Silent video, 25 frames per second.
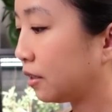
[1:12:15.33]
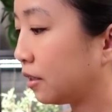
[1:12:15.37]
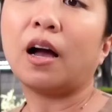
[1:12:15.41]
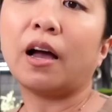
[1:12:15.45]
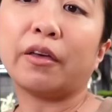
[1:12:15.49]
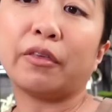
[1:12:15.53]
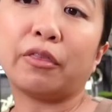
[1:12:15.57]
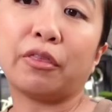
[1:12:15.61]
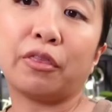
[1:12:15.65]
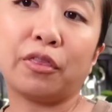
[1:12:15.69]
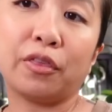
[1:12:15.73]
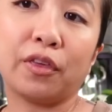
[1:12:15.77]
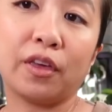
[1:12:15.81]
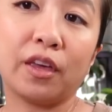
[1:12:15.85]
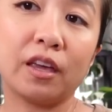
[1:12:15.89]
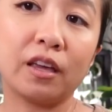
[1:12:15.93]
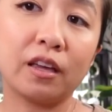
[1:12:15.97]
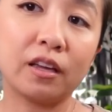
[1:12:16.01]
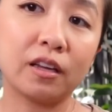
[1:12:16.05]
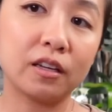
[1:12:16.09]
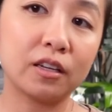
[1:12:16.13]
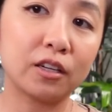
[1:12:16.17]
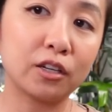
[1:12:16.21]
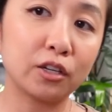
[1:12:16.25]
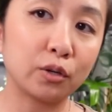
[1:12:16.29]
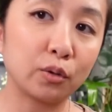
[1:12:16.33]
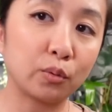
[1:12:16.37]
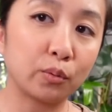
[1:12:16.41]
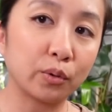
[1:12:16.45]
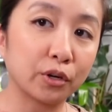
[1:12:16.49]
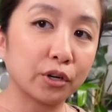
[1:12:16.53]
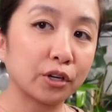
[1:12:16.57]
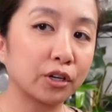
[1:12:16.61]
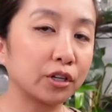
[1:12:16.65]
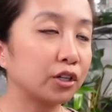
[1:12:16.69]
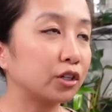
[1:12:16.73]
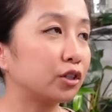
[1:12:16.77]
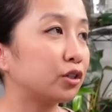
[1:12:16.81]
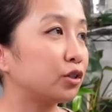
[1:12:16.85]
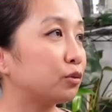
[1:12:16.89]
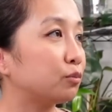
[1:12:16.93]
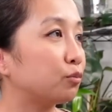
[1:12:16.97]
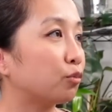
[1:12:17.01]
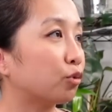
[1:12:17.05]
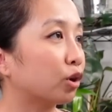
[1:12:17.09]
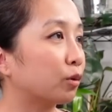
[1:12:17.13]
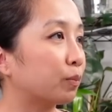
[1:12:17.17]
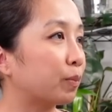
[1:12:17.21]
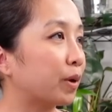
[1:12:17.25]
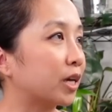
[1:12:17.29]
I think we're gonna do
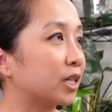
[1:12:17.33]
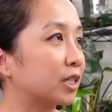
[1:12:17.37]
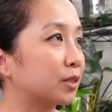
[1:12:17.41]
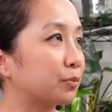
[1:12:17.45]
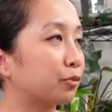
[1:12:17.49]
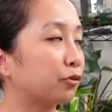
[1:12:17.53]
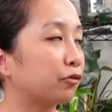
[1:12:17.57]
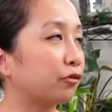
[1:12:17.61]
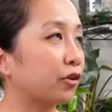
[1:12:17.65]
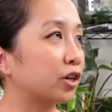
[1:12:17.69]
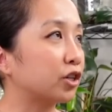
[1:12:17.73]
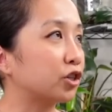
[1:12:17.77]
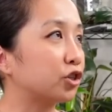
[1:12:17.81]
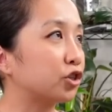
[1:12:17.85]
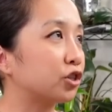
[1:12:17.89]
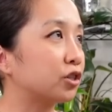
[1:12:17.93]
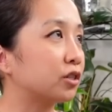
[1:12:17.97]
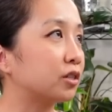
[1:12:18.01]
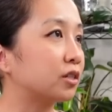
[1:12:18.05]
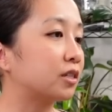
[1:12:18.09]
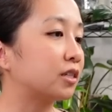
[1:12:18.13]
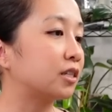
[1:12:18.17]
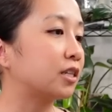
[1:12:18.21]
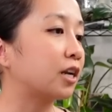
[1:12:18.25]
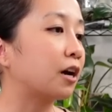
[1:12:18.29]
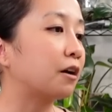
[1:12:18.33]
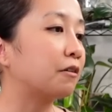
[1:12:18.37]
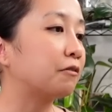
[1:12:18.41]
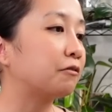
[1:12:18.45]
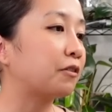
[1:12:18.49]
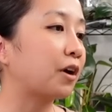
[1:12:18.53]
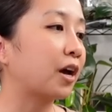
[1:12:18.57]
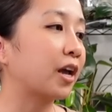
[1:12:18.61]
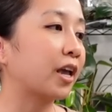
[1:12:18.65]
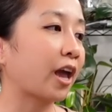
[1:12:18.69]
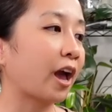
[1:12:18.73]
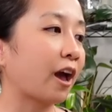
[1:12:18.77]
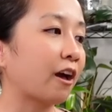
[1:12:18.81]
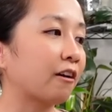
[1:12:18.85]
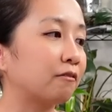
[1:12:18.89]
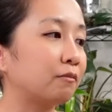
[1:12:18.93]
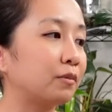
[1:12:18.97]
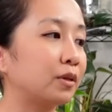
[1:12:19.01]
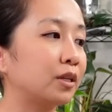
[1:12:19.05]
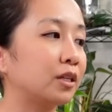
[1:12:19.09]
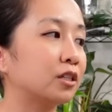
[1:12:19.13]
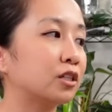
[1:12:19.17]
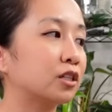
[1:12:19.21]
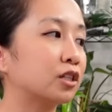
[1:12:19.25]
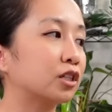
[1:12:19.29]
more pest prevention stuff. I have
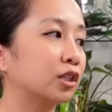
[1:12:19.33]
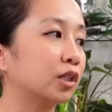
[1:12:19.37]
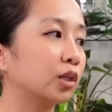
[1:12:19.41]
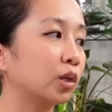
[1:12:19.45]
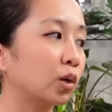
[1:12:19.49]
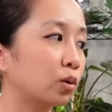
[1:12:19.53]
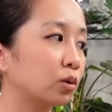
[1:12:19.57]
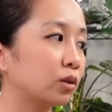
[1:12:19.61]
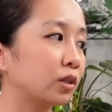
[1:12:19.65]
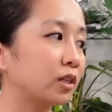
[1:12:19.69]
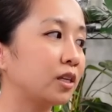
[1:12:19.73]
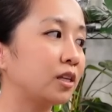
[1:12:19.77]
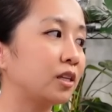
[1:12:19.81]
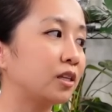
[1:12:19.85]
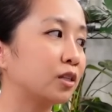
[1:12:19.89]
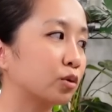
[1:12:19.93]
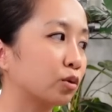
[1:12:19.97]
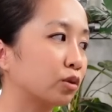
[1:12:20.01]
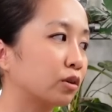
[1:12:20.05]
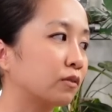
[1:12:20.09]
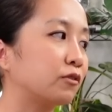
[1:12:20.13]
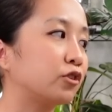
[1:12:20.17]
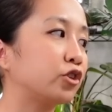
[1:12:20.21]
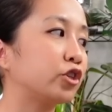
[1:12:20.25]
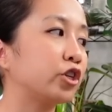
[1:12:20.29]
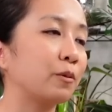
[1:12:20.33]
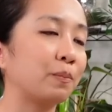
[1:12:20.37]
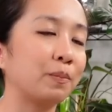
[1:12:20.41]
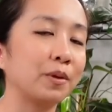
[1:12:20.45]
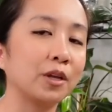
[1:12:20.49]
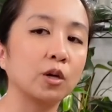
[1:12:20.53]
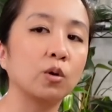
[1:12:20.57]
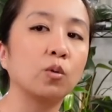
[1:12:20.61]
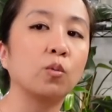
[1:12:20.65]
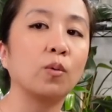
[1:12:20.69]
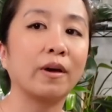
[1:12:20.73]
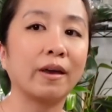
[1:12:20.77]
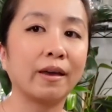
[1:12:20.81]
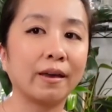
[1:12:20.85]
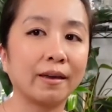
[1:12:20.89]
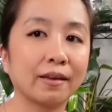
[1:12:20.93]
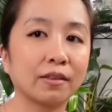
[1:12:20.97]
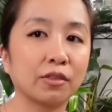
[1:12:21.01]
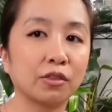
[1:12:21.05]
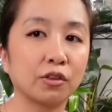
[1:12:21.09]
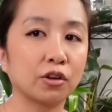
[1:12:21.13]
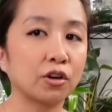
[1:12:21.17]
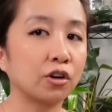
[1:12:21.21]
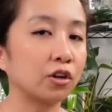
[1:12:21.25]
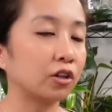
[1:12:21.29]
been slowly sort of chipping away
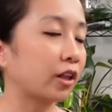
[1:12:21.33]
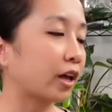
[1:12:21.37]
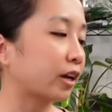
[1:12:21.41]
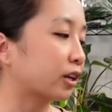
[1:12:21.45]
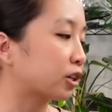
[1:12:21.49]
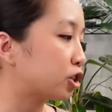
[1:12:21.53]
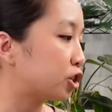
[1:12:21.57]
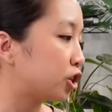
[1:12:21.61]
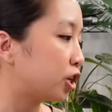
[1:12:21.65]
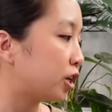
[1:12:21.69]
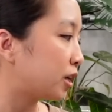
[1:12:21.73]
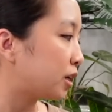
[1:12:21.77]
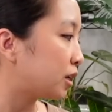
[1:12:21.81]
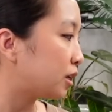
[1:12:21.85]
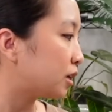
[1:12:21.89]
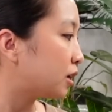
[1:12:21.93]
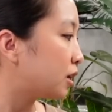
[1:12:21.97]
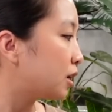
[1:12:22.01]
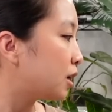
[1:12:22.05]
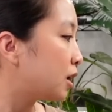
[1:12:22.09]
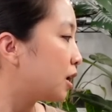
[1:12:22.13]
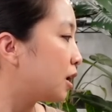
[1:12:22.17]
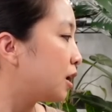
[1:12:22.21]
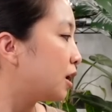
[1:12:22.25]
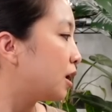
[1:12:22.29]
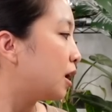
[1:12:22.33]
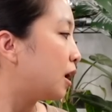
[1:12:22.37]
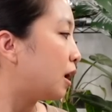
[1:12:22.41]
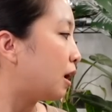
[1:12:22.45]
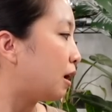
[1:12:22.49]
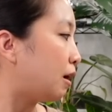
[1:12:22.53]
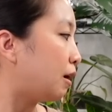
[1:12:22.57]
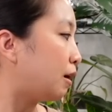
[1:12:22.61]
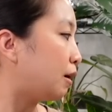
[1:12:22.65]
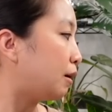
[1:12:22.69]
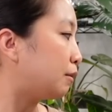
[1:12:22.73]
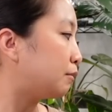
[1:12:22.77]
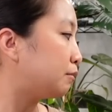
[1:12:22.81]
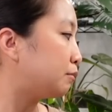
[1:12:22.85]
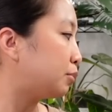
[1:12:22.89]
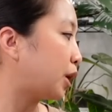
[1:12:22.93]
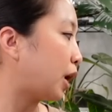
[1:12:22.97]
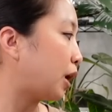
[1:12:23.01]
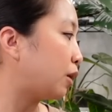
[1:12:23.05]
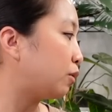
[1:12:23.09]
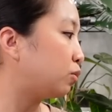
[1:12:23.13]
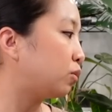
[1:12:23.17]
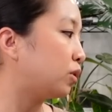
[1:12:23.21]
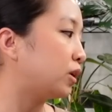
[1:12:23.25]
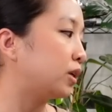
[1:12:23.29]
at the collection, but
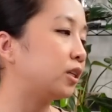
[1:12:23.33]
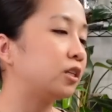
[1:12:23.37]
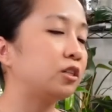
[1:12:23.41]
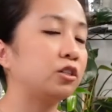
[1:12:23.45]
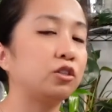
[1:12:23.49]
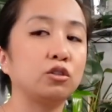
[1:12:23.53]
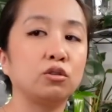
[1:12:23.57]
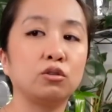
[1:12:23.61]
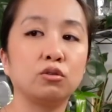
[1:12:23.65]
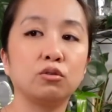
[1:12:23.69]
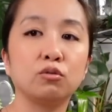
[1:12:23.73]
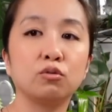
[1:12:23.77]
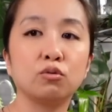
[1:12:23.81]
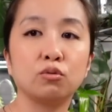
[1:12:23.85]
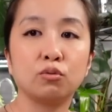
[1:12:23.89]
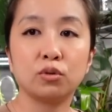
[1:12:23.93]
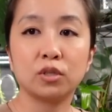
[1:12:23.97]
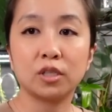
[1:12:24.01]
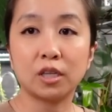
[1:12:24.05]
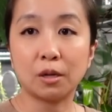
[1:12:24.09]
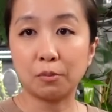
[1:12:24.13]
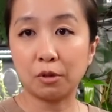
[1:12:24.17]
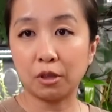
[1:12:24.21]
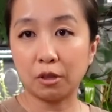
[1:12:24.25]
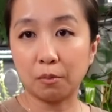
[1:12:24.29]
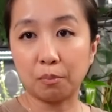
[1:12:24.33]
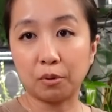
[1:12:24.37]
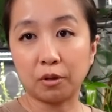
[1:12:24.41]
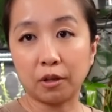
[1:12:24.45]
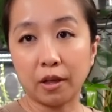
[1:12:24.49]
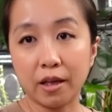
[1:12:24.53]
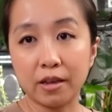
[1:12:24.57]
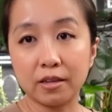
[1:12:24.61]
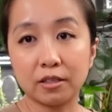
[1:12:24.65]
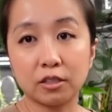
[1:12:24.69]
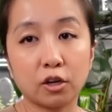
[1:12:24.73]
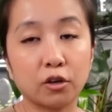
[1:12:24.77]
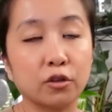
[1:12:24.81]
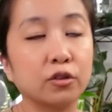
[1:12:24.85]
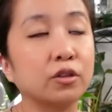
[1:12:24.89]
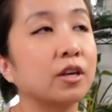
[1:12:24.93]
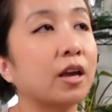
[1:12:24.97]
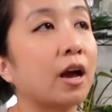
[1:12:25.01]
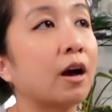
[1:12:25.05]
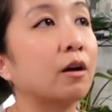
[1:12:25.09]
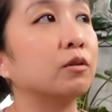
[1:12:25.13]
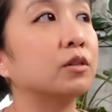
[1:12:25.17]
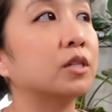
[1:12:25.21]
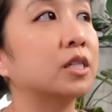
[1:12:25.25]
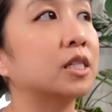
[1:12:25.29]
I wanna do some of the plants on the
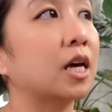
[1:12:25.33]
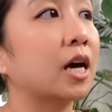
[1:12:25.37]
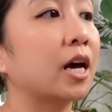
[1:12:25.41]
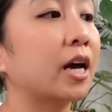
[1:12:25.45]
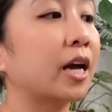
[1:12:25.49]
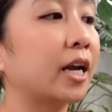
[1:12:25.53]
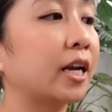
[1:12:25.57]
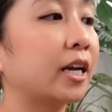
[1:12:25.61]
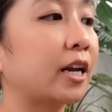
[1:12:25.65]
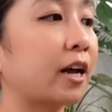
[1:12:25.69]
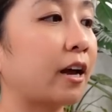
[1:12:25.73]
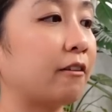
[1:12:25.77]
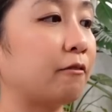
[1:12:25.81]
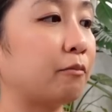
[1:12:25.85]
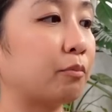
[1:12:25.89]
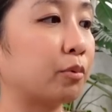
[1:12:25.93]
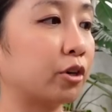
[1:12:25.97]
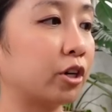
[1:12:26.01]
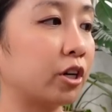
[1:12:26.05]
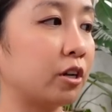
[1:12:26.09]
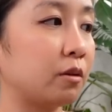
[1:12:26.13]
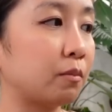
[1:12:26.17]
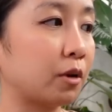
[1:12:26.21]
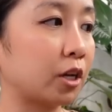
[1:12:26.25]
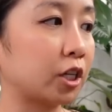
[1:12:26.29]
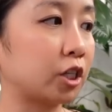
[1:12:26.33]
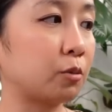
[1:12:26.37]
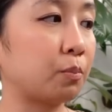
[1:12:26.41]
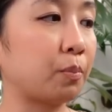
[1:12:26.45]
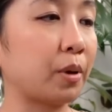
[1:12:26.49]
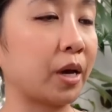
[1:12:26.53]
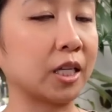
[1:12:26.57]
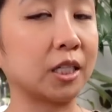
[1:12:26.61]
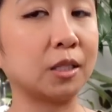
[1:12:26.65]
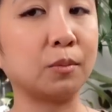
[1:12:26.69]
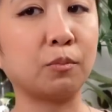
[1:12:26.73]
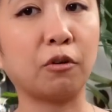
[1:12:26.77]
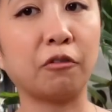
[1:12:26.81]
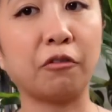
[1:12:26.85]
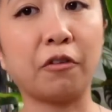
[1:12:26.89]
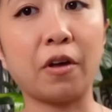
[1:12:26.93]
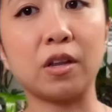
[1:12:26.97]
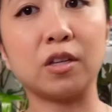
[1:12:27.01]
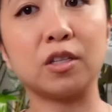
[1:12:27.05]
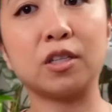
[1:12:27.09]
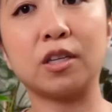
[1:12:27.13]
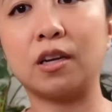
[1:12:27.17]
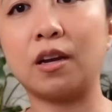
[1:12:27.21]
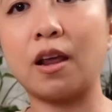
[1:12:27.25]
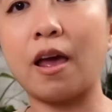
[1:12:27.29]
outside. I've pretty much pest
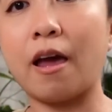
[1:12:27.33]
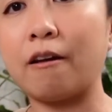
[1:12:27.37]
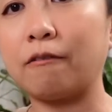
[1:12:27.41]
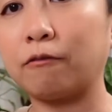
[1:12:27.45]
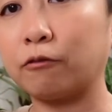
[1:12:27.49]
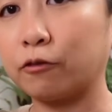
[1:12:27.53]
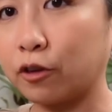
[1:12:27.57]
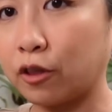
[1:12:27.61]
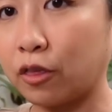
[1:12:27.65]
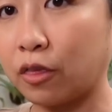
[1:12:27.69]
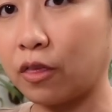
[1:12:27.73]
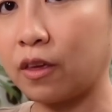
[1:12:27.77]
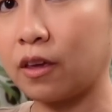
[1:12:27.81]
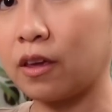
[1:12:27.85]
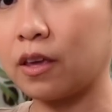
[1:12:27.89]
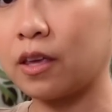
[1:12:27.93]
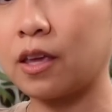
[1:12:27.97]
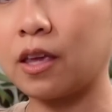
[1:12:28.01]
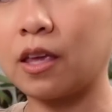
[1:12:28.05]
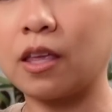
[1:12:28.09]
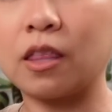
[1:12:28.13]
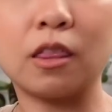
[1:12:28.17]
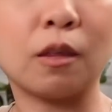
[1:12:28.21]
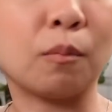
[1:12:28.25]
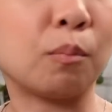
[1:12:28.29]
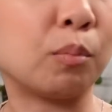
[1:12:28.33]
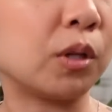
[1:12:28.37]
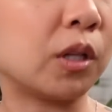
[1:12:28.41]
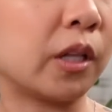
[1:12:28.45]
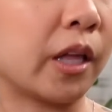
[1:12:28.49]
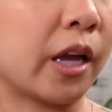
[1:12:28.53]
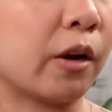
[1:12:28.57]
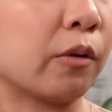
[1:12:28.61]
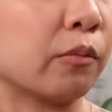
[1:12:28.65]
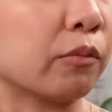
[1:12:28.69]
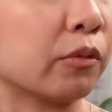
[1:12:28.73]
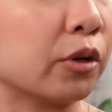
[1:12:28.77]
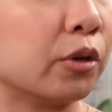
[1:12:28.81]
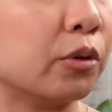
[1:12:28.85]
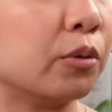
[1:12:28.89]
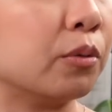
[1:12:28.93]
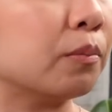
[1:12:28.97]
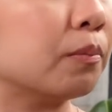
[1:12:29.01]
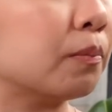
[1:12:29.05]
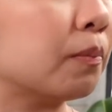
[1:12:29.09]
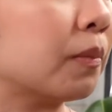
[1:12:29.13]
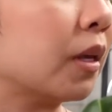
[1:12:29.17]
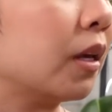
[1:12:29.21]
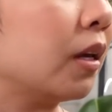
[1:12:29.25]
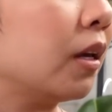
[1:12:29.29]
prevented everything in the plant
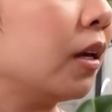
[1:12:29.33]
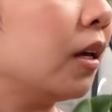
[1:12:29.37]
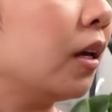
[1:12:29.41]
room,